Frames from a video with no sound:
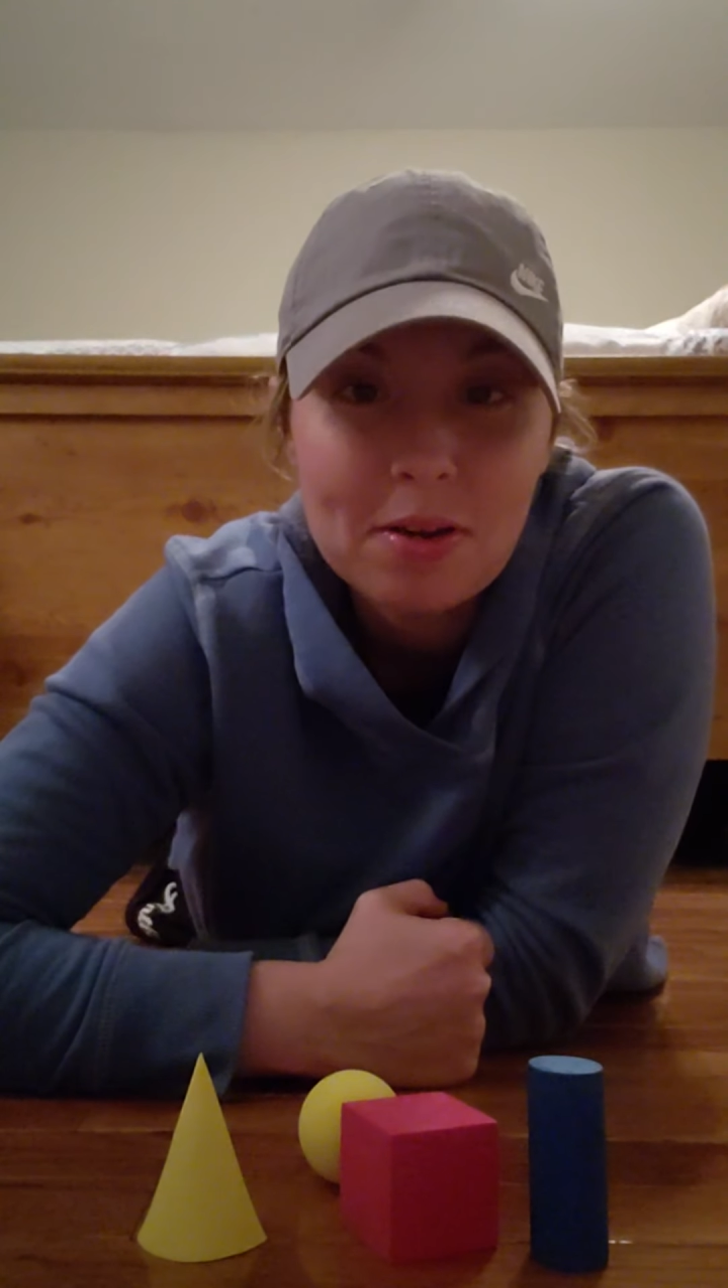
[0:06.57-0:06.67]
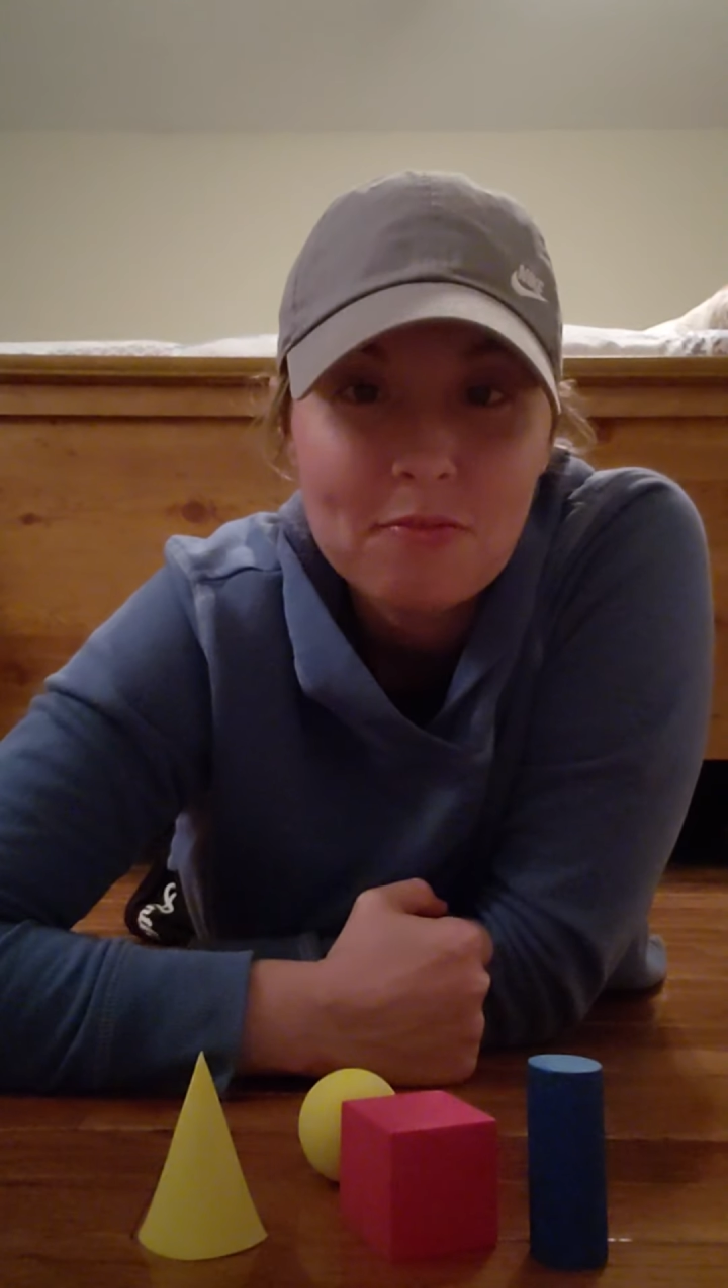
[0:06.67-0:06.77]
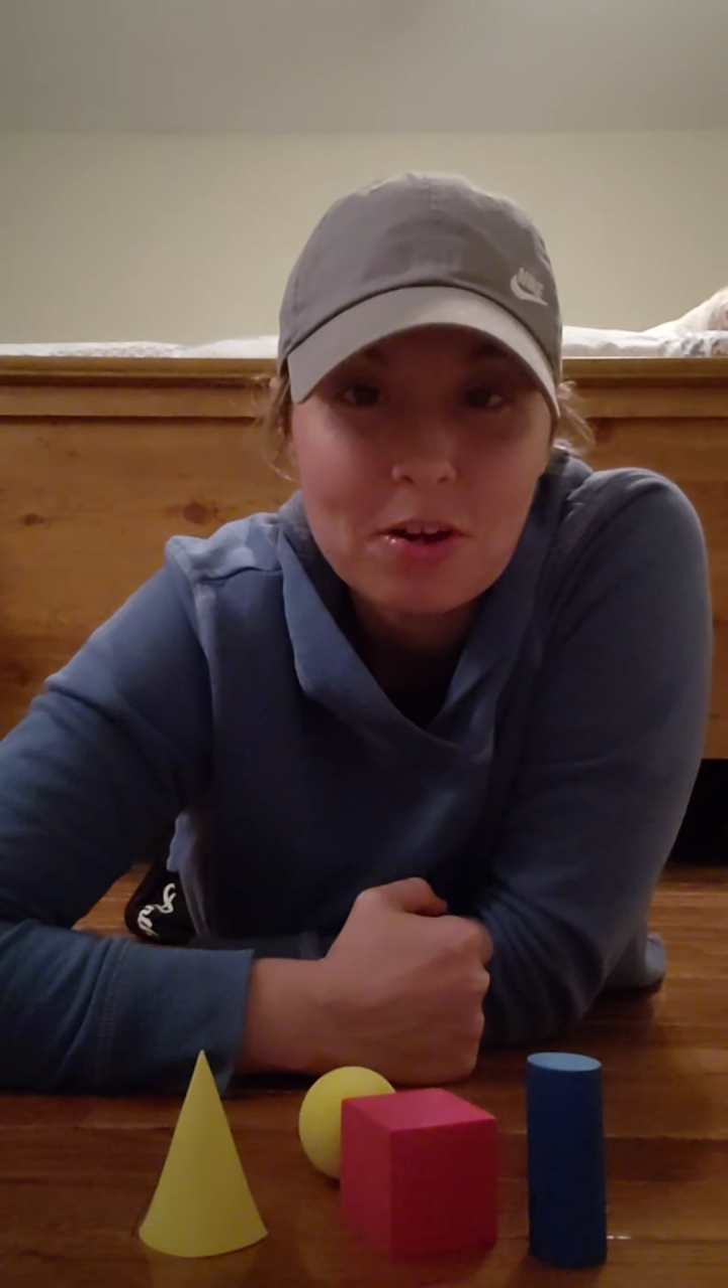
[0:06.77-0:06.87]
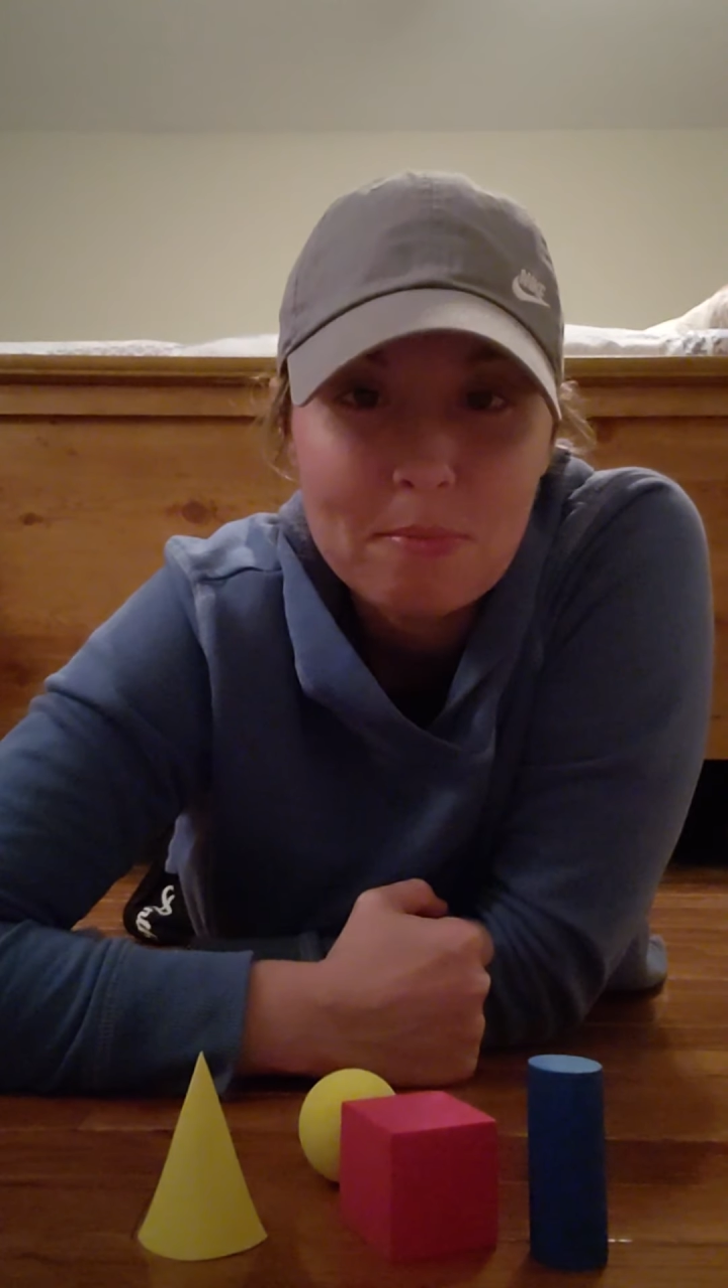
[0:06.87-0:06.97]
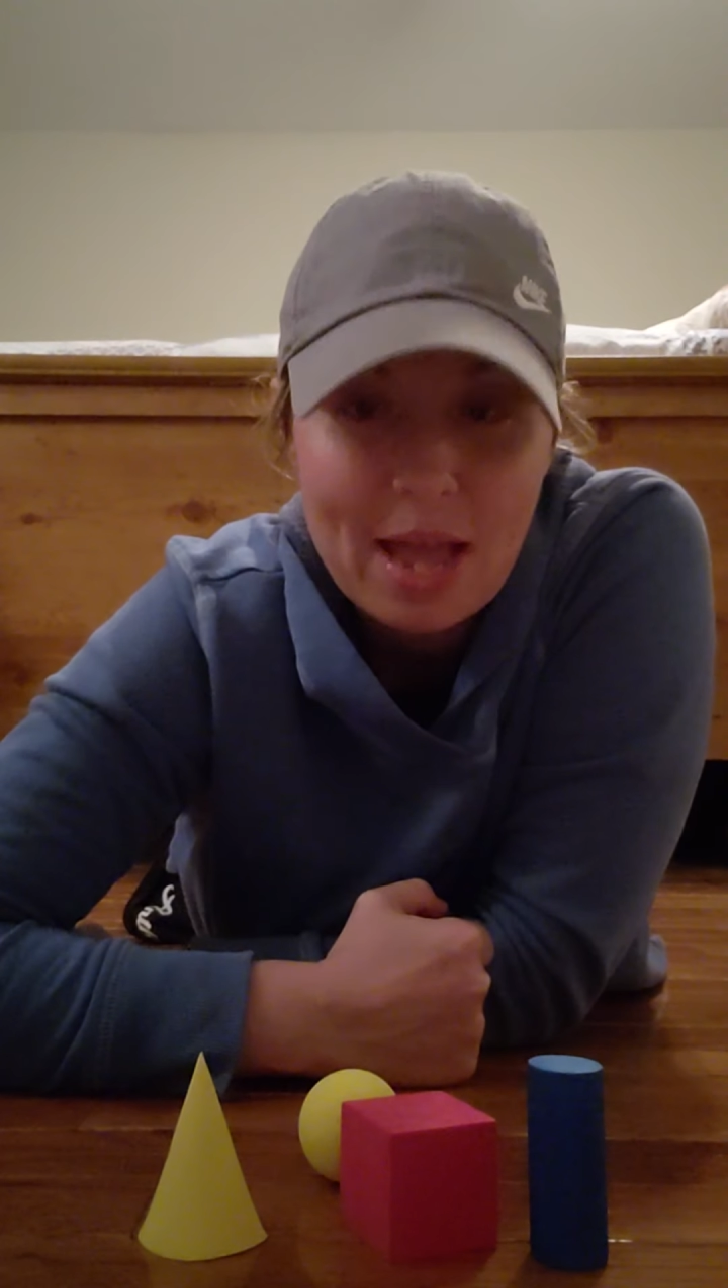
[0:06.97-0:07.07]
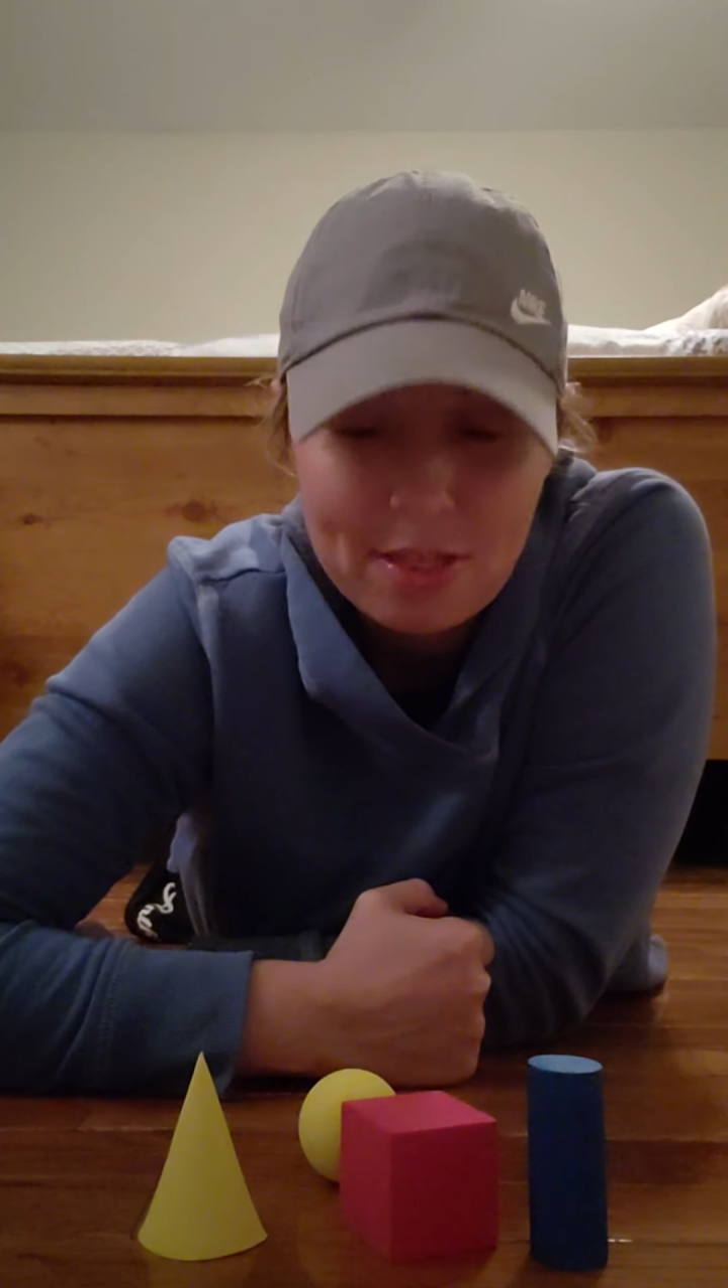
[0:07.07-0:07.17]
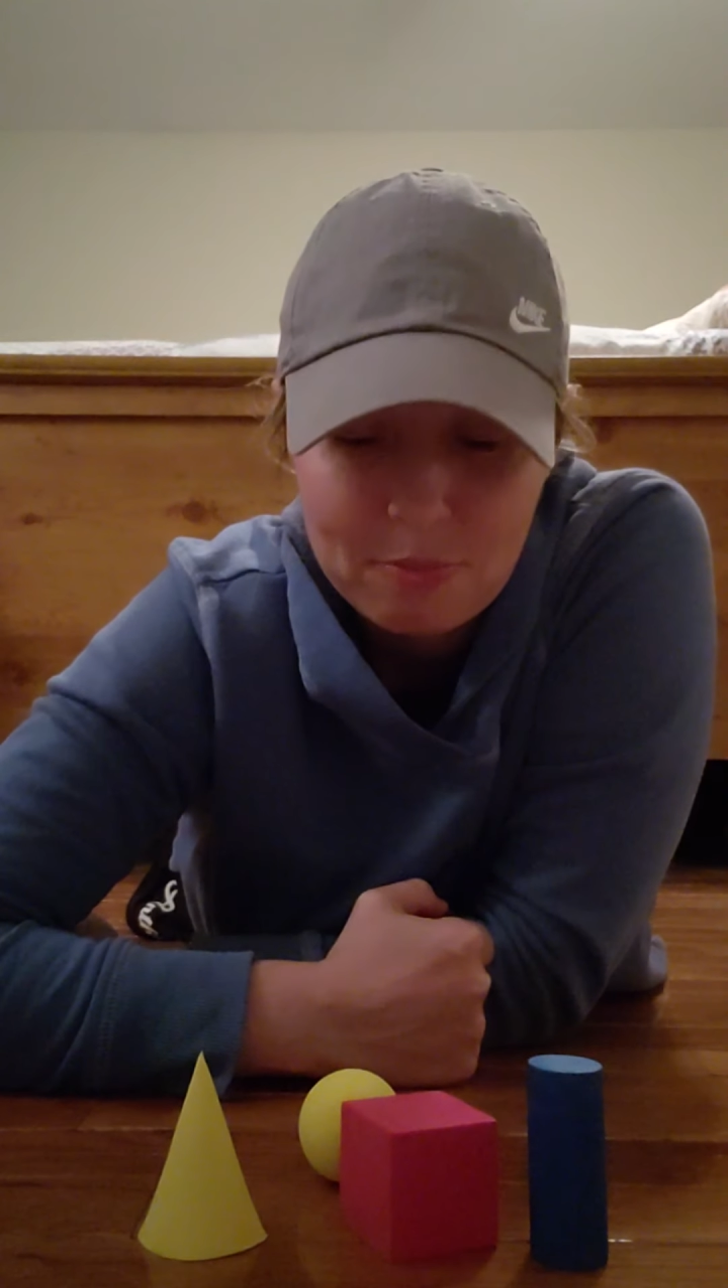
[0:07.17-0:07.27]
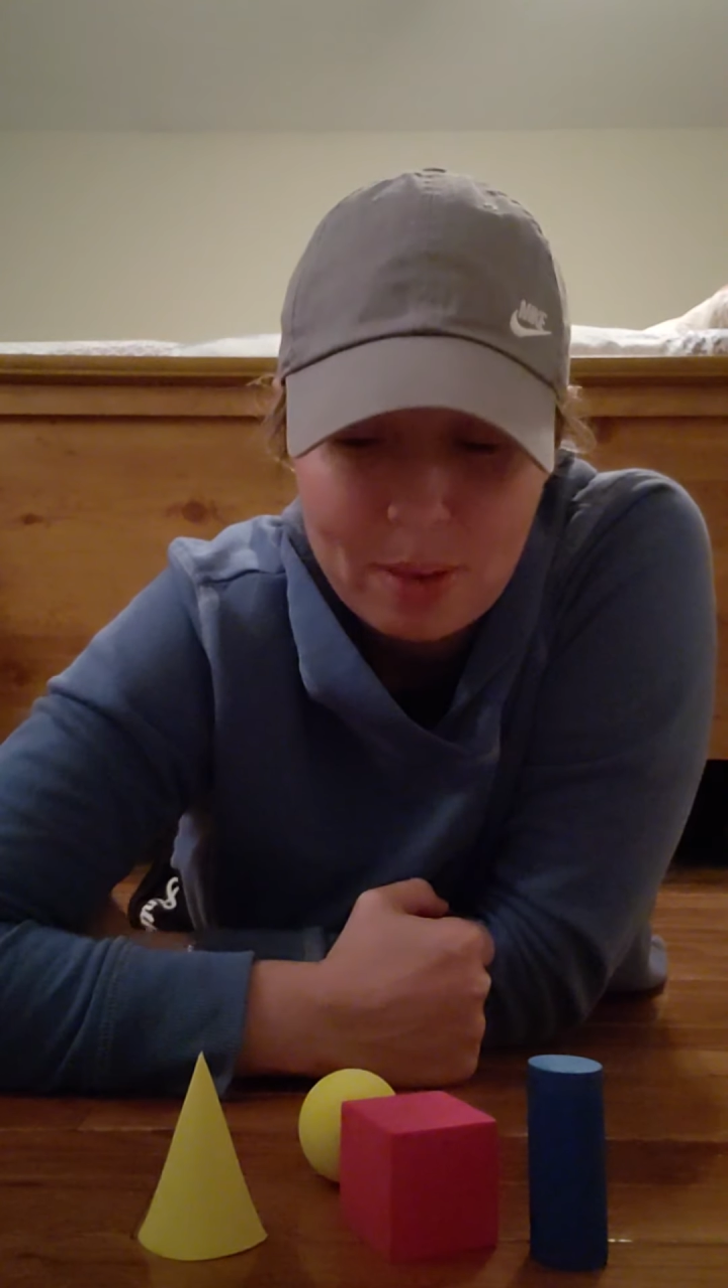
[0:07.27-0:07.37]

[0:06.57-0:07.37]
of your math